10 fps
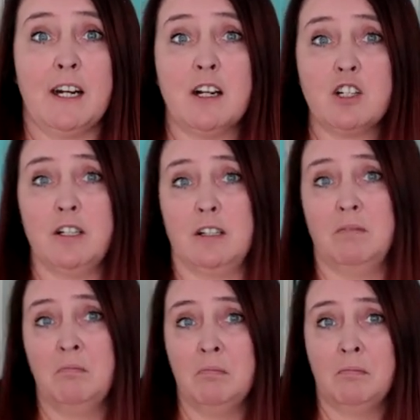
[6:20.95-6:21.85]
it, actually.
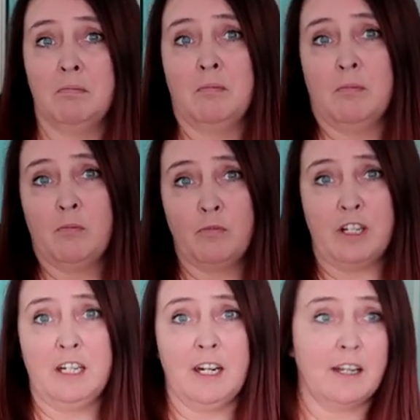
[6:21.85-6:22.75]

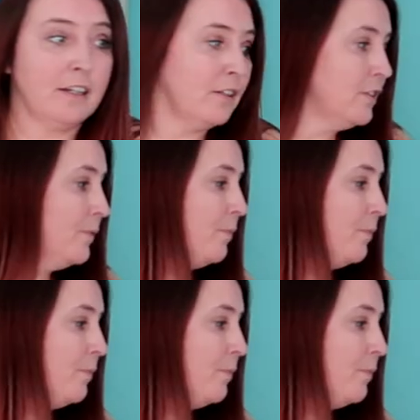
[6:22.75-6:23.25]
Really like it.